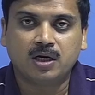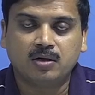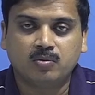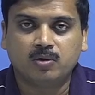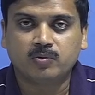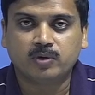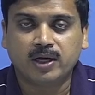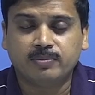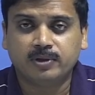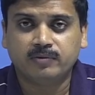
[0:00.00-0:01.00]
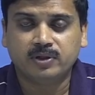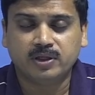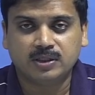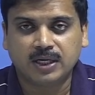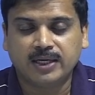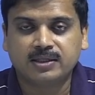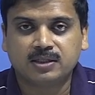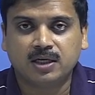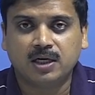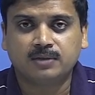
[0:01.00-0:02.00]
or what would happen when there is high
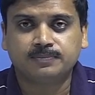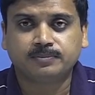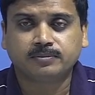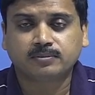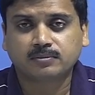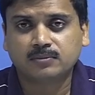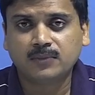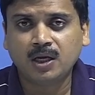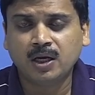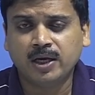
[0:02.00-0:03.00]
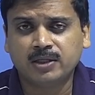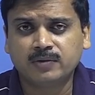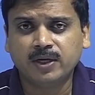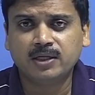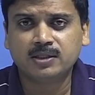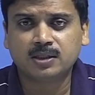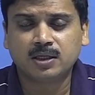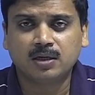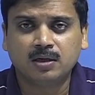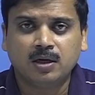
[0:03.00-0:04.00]
SNR, as well as
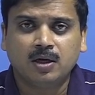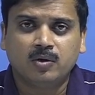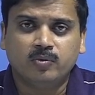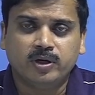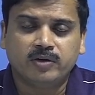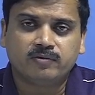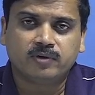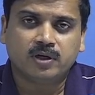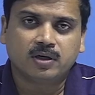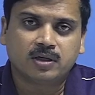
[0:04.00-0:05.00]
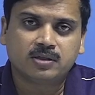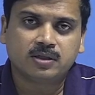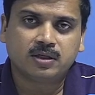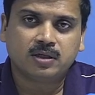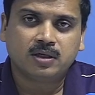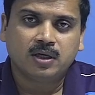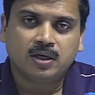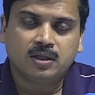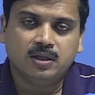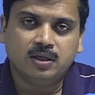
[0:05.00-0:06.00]
we have considered
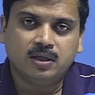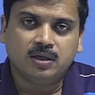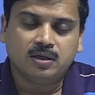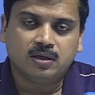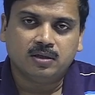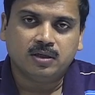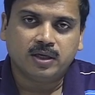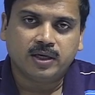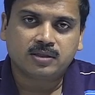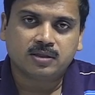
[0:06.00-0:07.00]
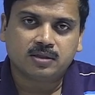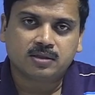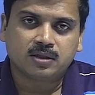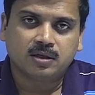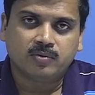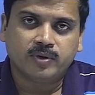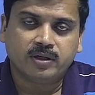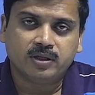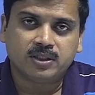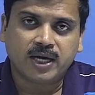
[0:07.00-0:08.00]
the cases when
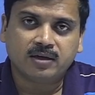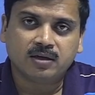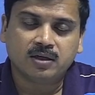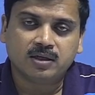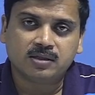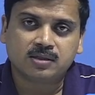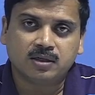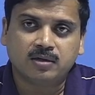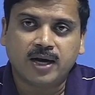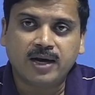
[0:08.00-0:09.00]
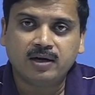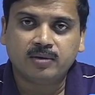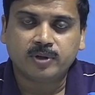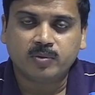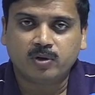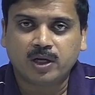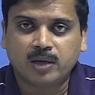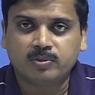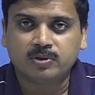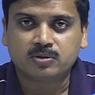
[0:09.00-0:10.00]
the channel is random and what
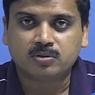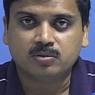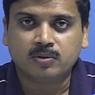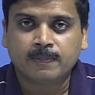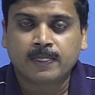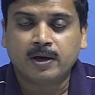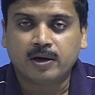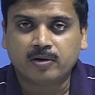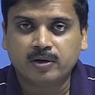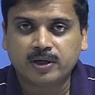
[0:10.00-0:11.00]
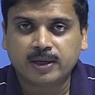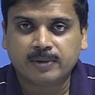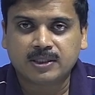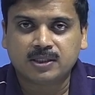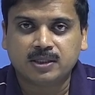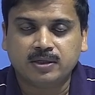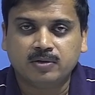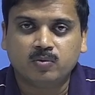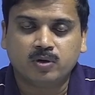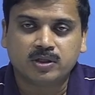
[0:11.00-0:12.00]
happens to ergodic capacity,
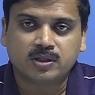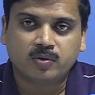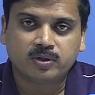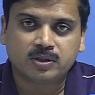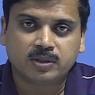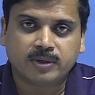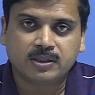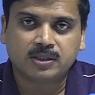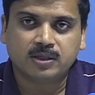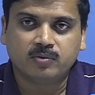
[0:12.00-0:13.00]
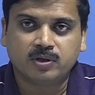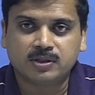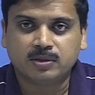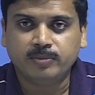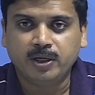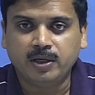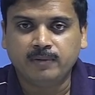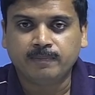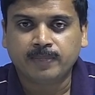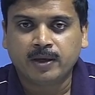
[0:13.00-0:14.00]
what is outage capacity, what is the meaning,
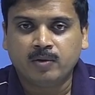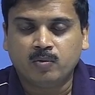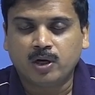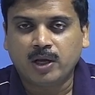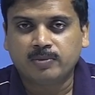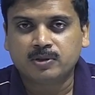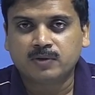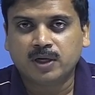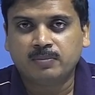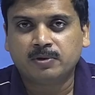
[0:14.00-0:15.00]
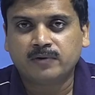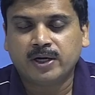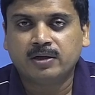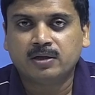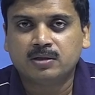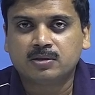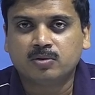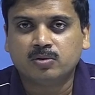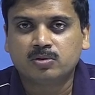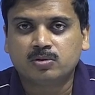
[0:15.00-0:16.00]
what happens when number of antennas
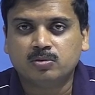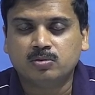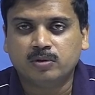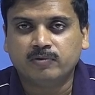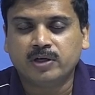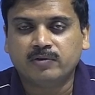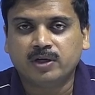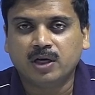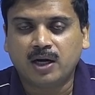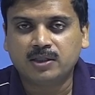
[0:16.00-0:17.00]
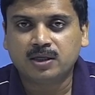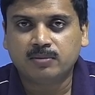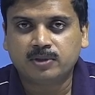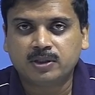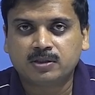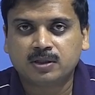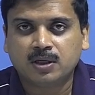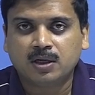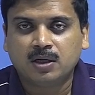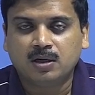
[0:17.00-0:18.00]
goes to very large numbers.
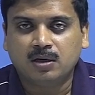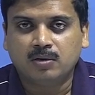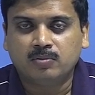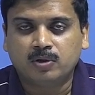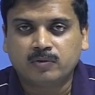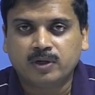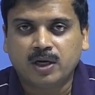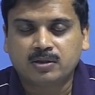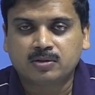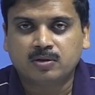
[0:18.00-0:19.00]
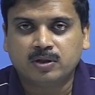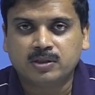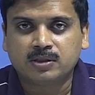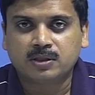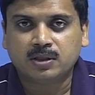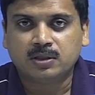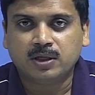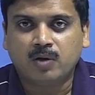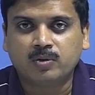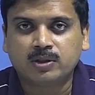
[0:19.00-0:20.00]
What we last saw is the
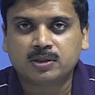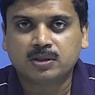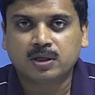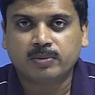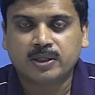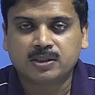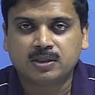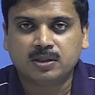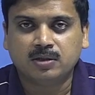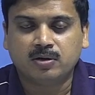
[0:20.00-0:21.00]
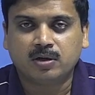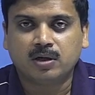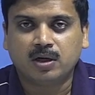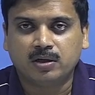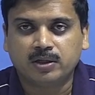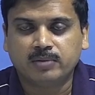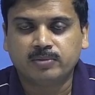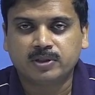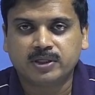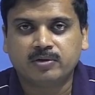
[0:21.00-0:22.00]
outage capacity, or
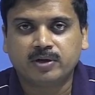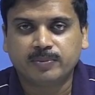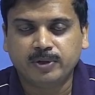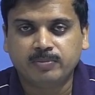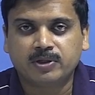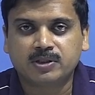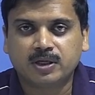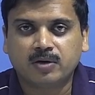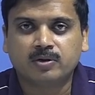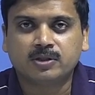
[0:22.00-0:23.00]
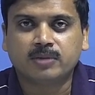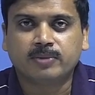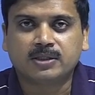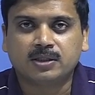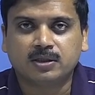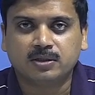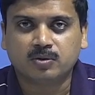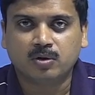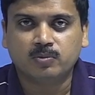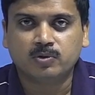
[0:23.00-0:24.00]
10% or p% outage capacity is
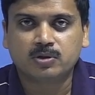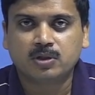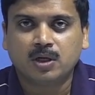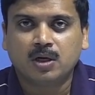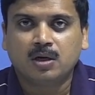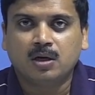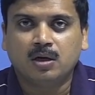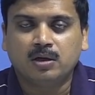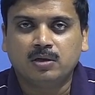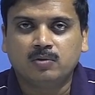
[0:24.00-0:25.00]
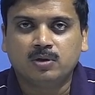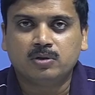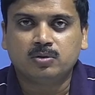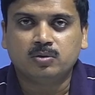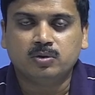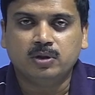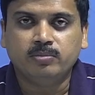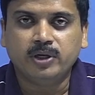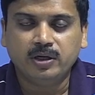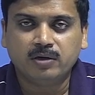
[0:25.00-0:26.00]
almost equal to the
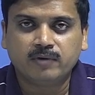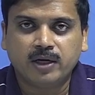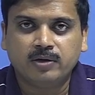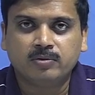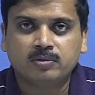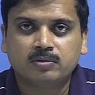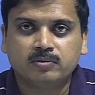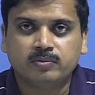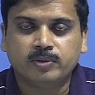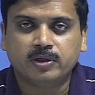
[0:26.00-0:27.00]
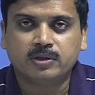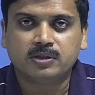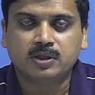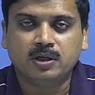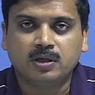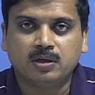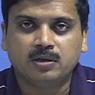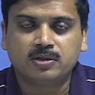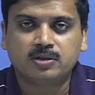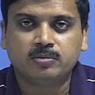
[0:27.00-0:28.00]
median value, because the
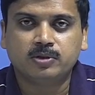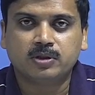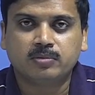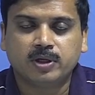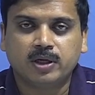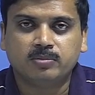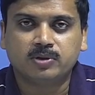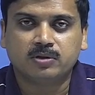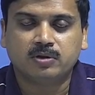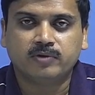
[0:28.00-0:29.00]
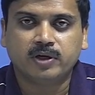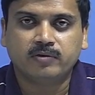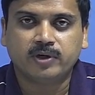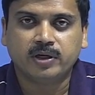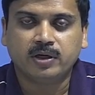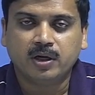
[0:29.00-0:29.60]
distribution becomes very